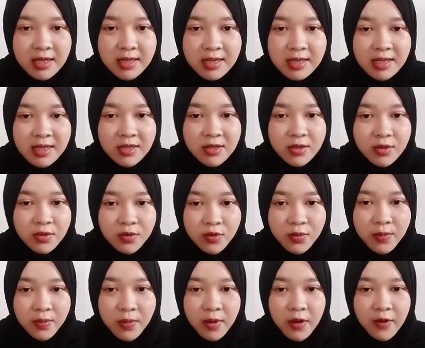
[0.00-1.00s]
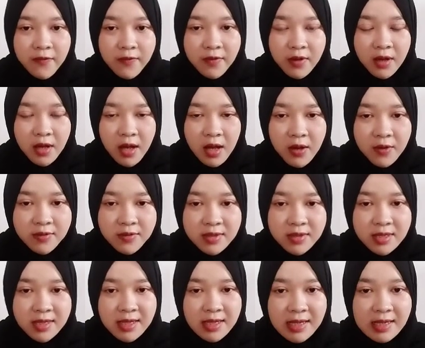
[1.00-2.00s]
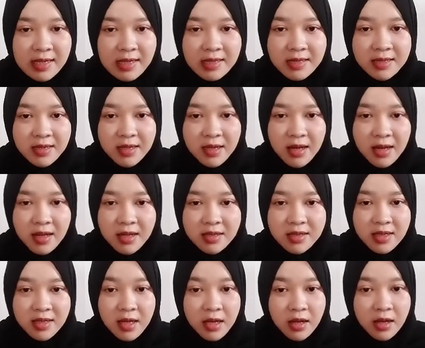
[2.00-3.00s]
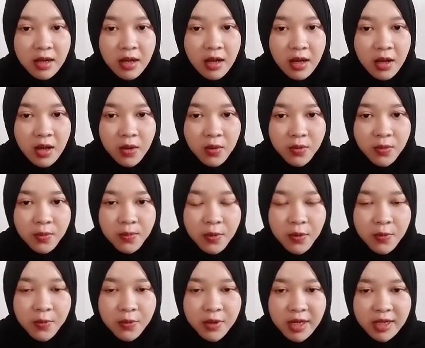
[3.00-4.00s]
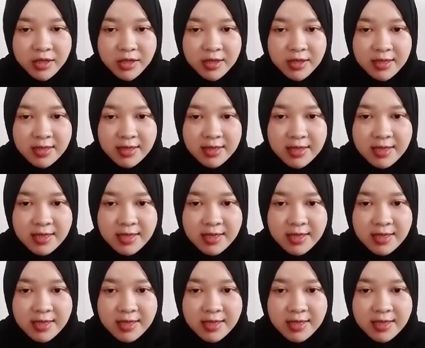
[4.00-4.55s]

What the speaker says: This group of cows is called a cow population.